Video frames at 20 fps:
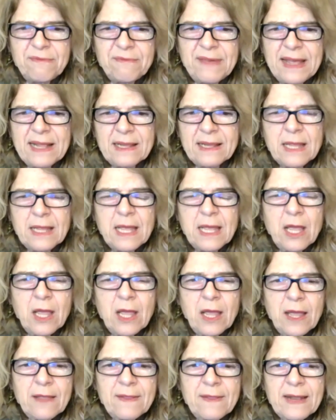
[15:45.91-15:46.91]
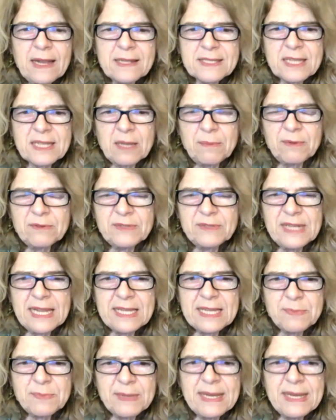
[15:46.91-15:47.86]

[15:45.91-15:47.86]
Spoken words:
fell in the last couple of days.